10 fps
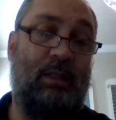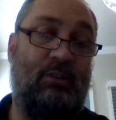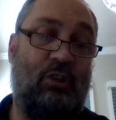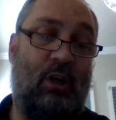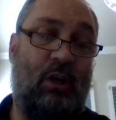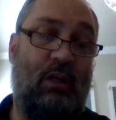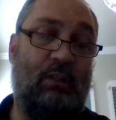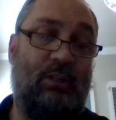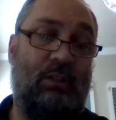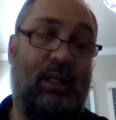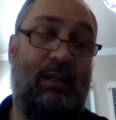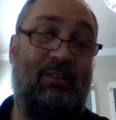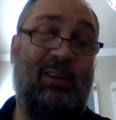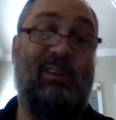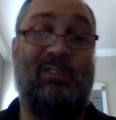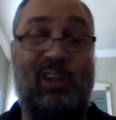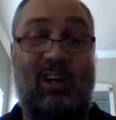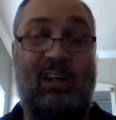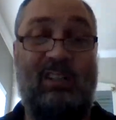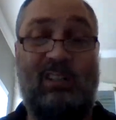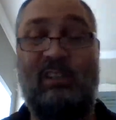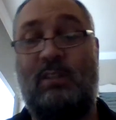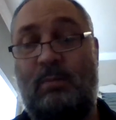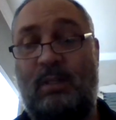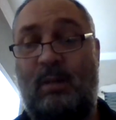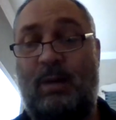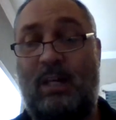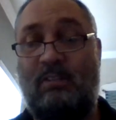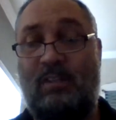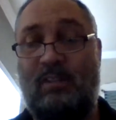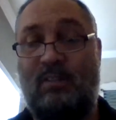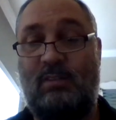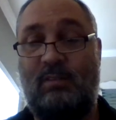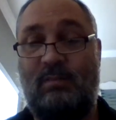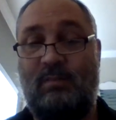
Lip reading: charge, and if you know the charge, you can determine the capacitance.